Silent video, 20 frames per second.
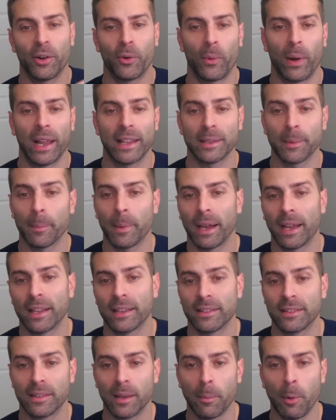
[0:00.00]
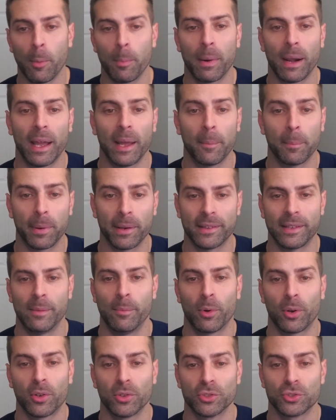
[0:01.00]
randomized, double-blind,
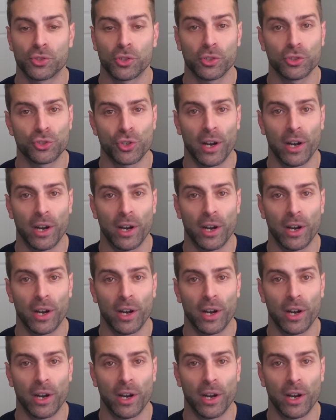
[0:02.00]
placebo-controlled